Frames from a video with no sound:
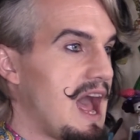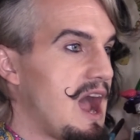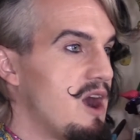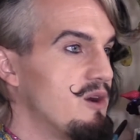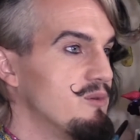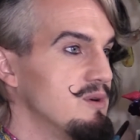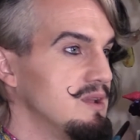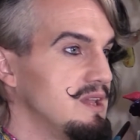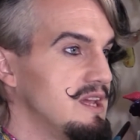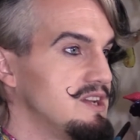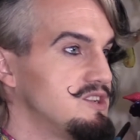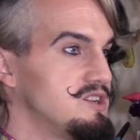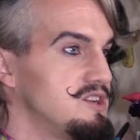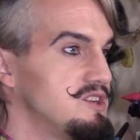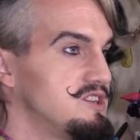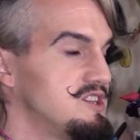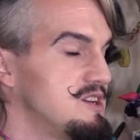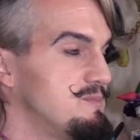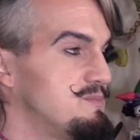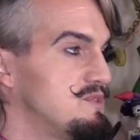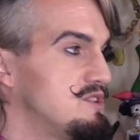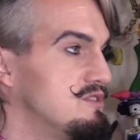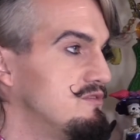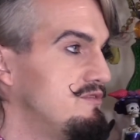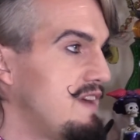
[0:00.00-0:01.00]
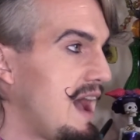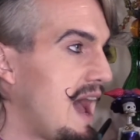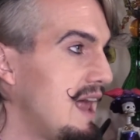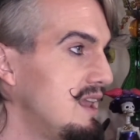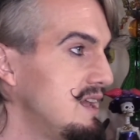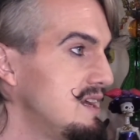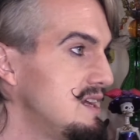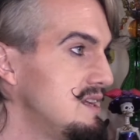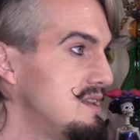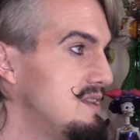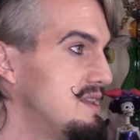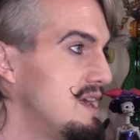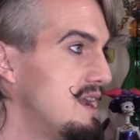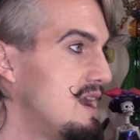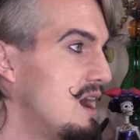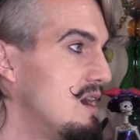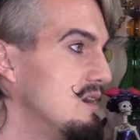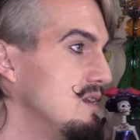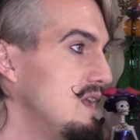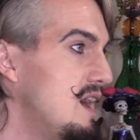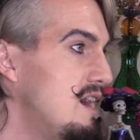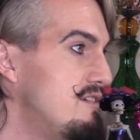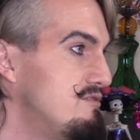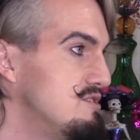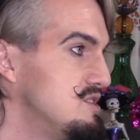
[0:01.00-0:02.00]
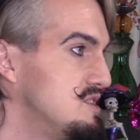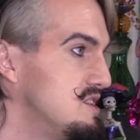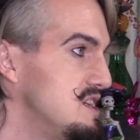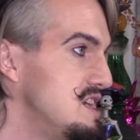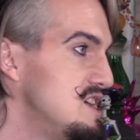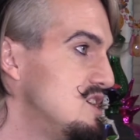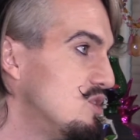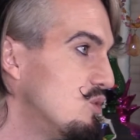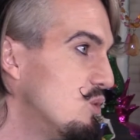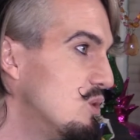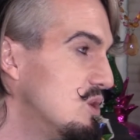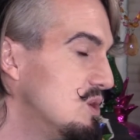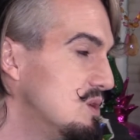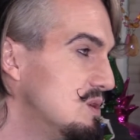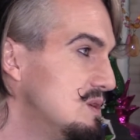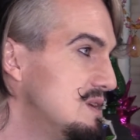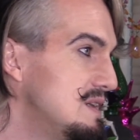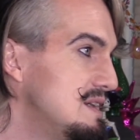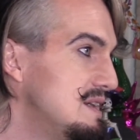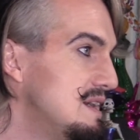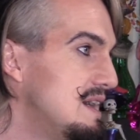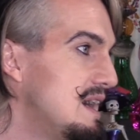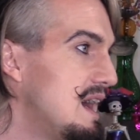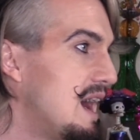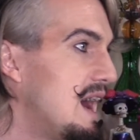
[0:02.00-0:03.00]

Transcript: our relationships are valid, that our love is equal,